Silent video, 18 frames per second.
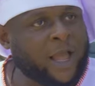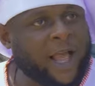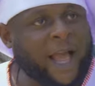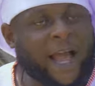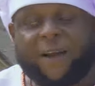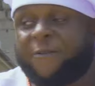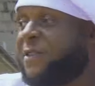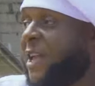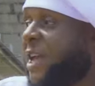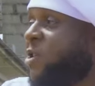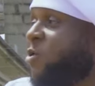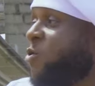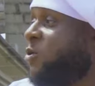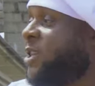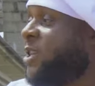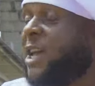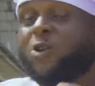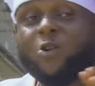After
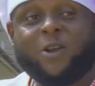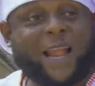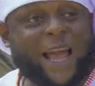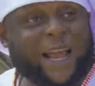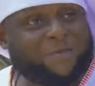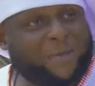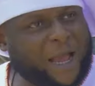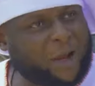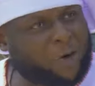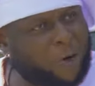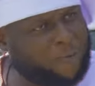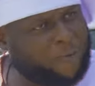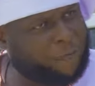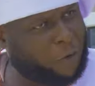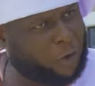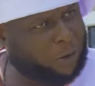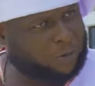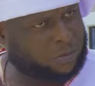you say you like my
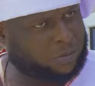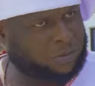comfort.